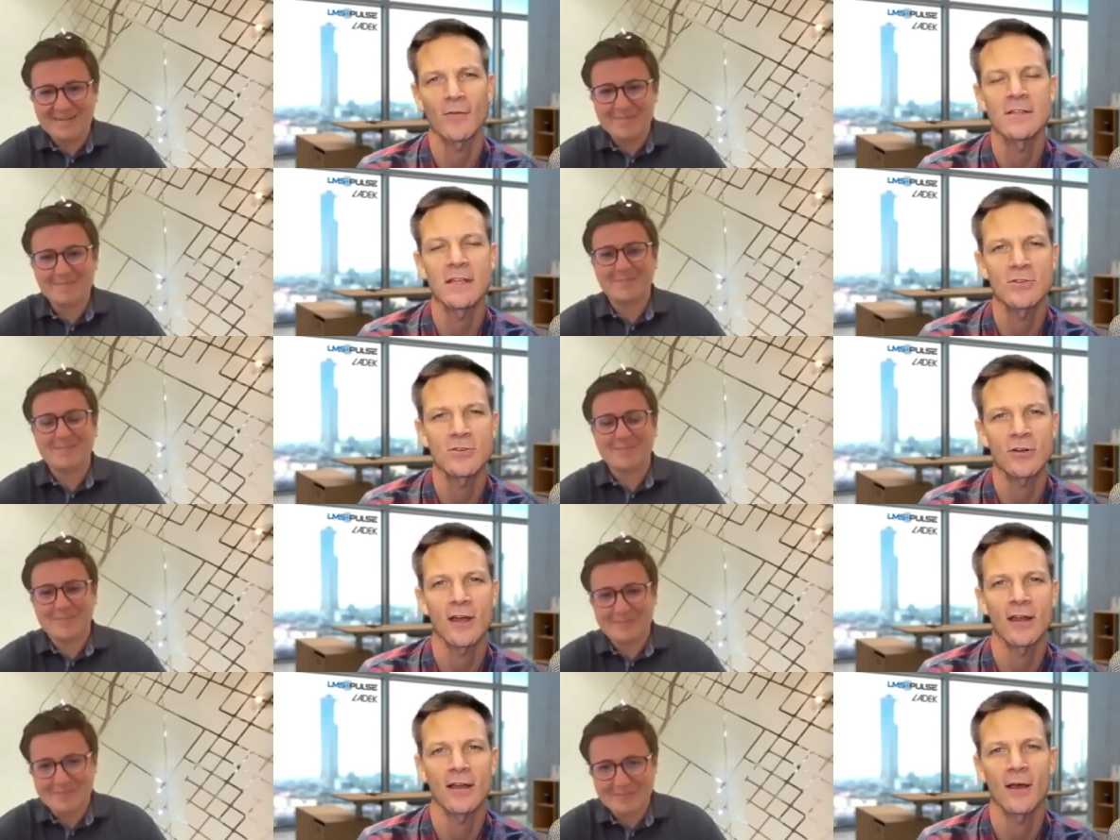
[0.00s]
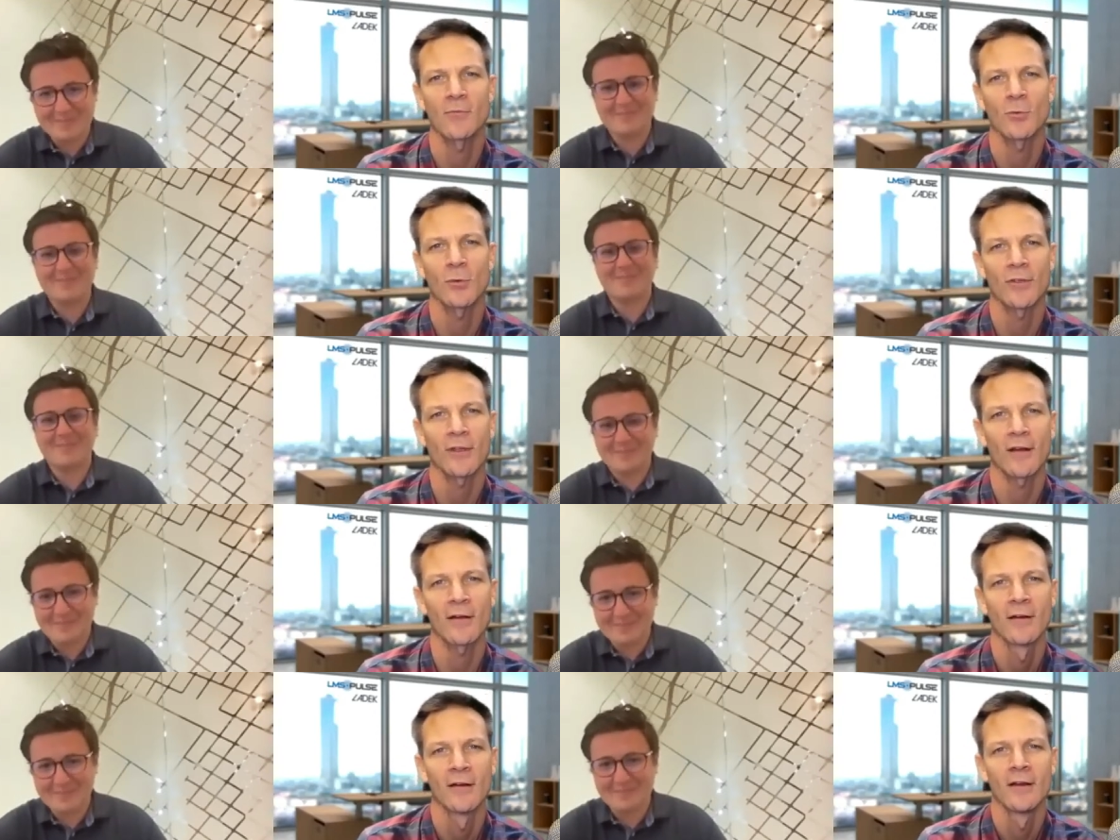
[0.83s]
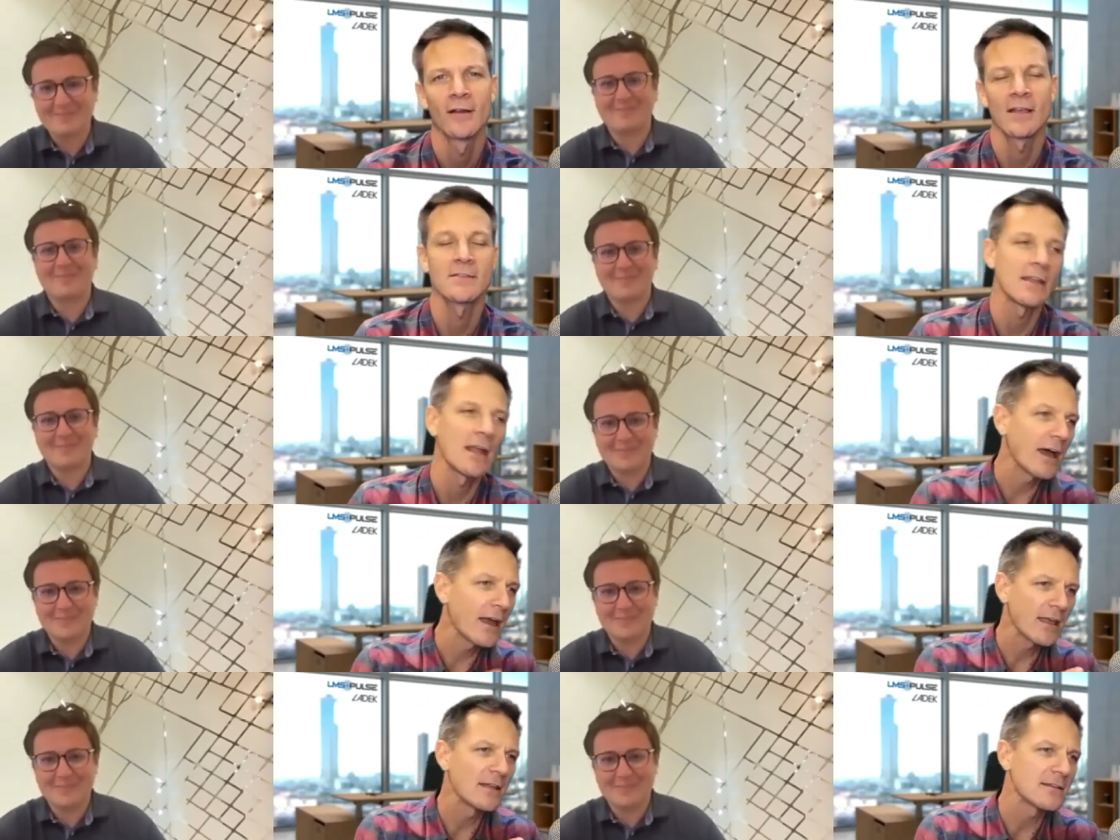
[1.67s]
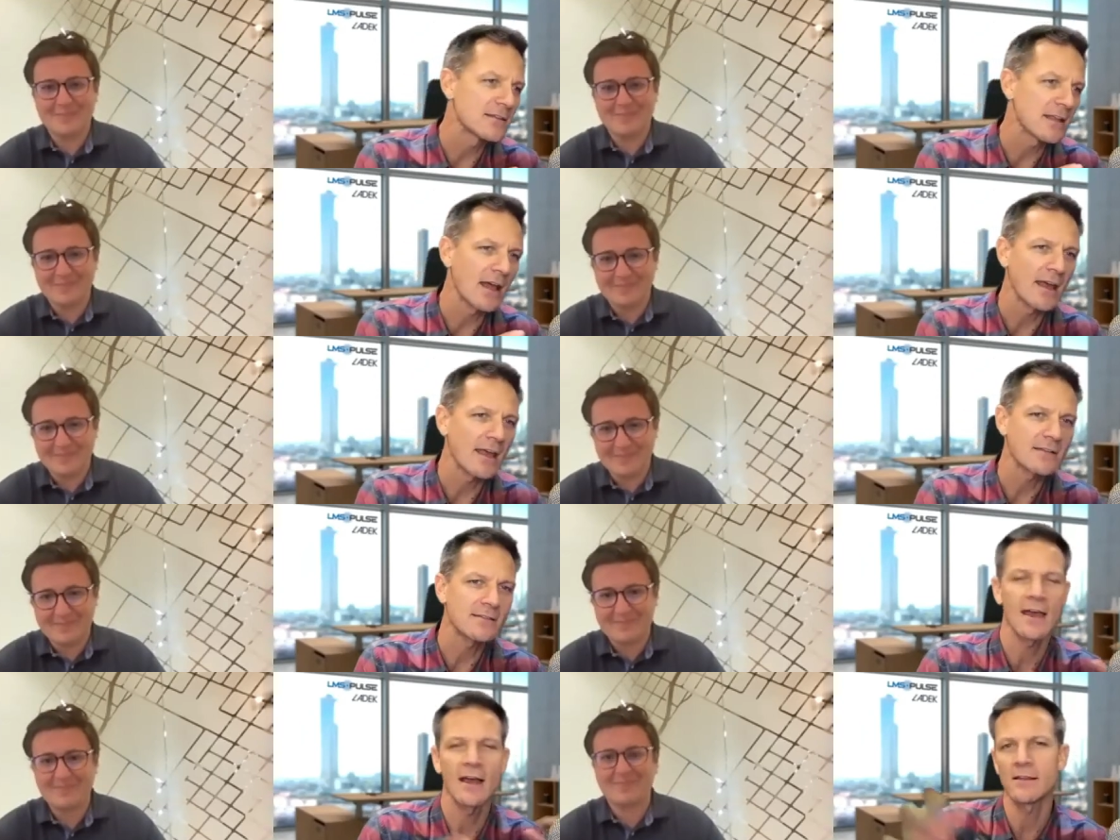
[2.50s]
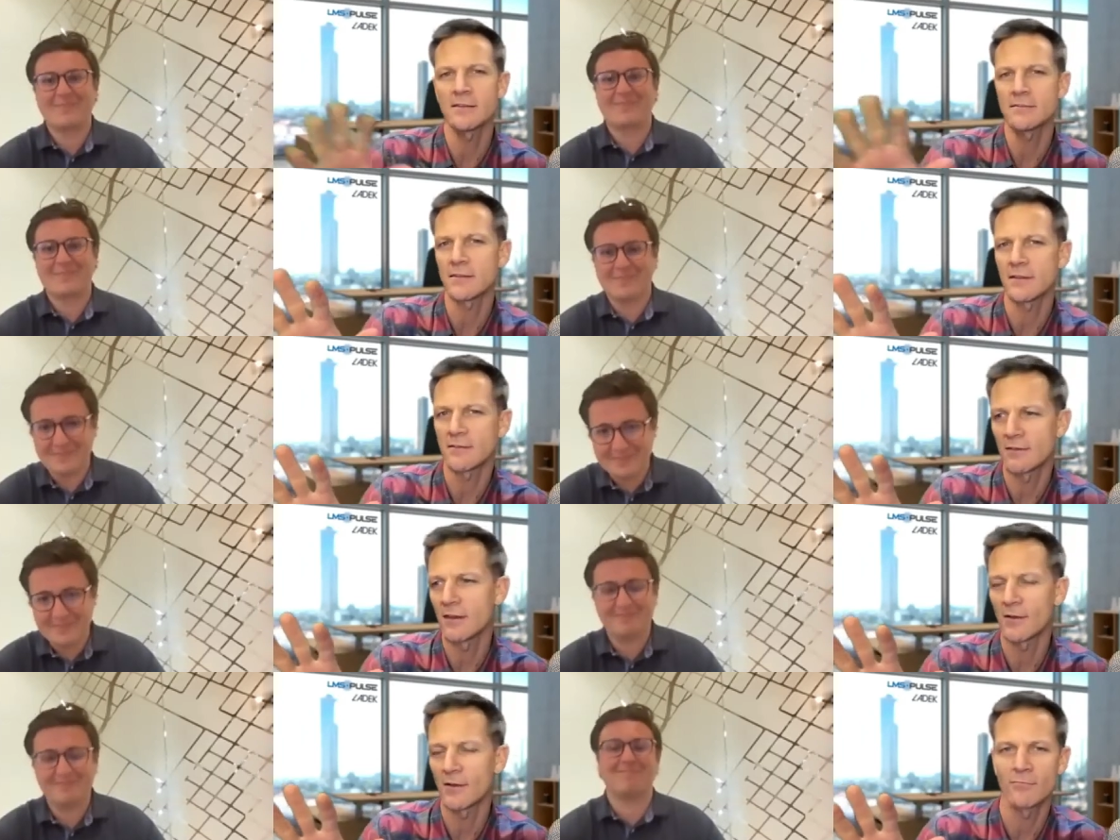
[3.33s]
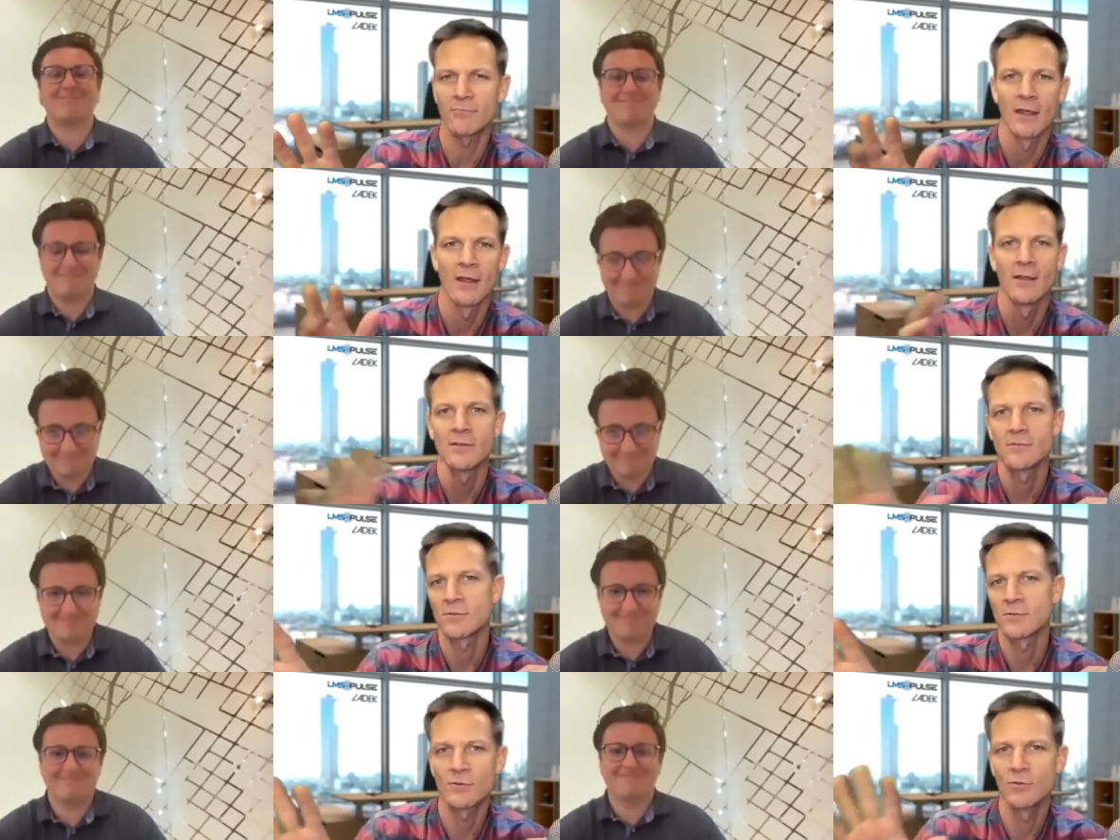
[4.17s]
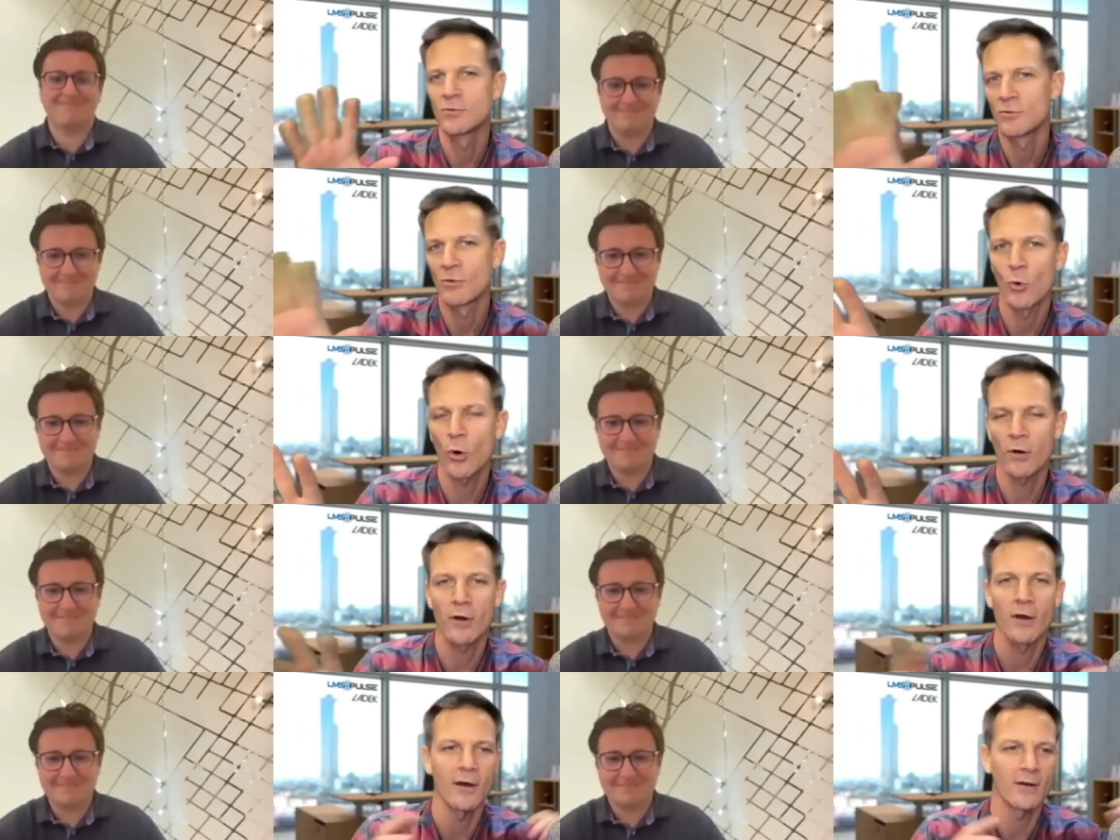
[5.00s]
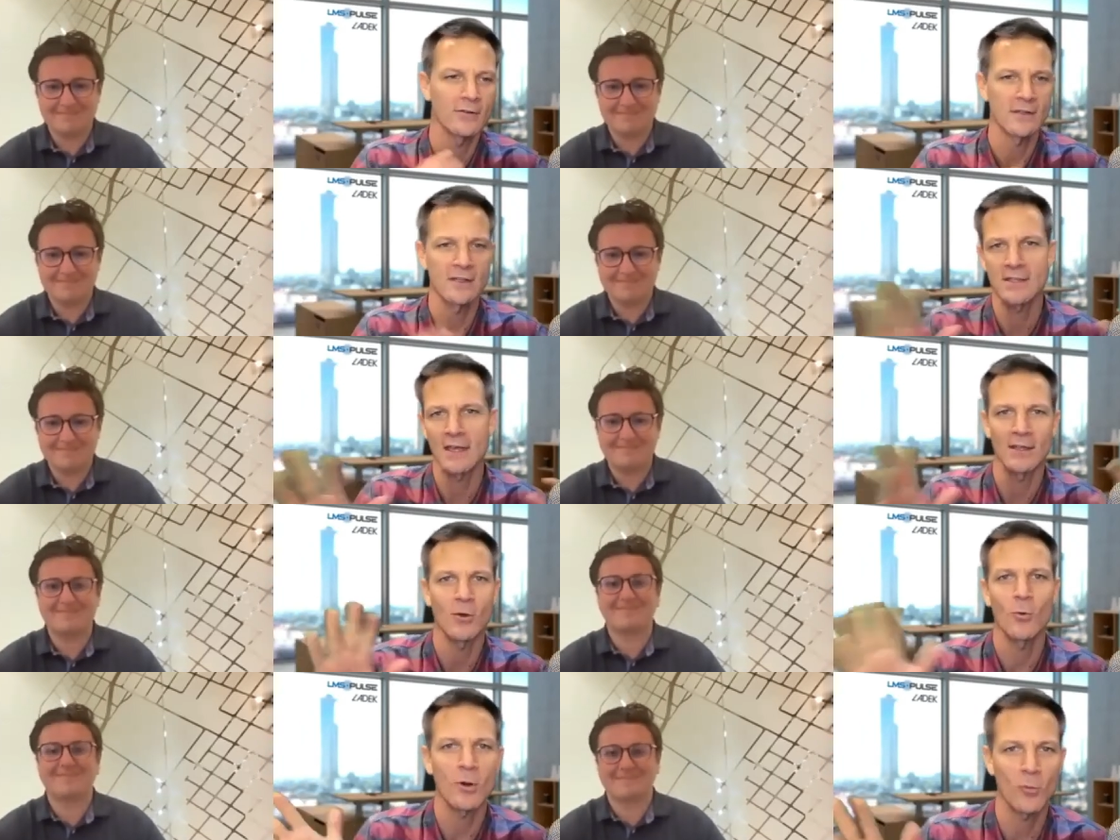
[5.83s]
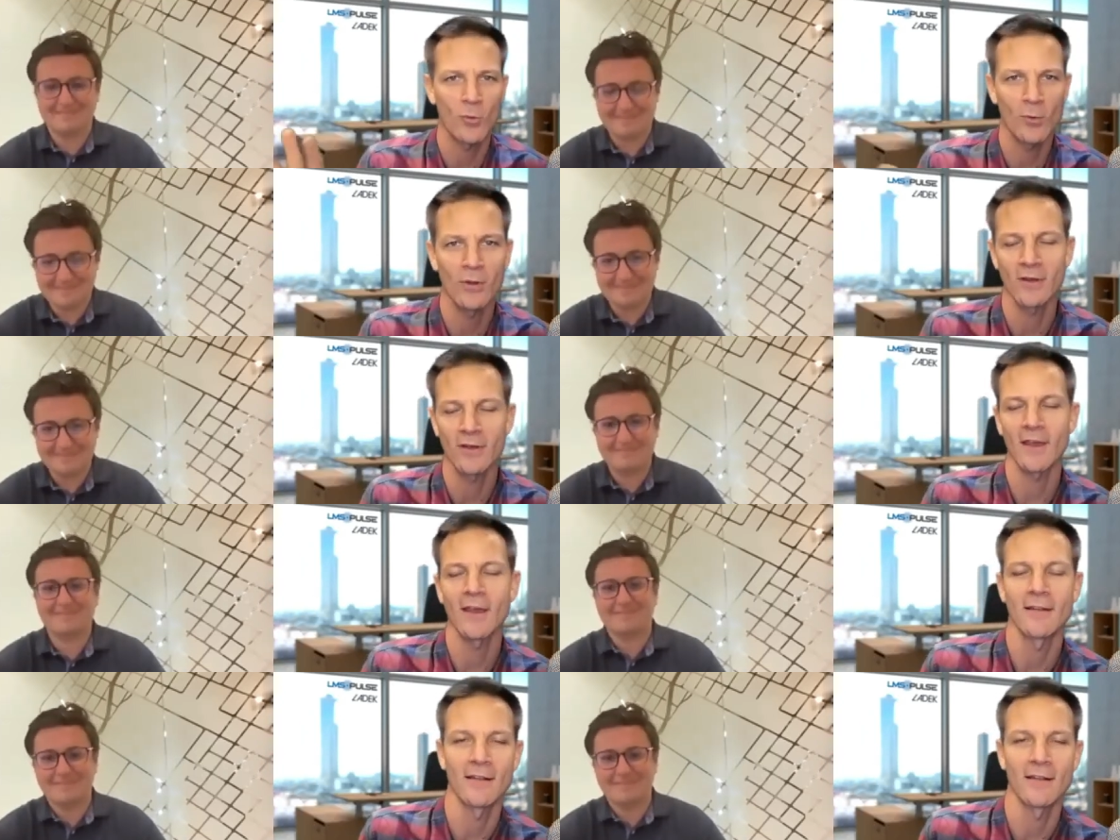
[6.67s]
Speaker 1: teacher kind of comes with their, is it I is it IXL? Is it you know Quora? Is it this that you know what are what are we looking at?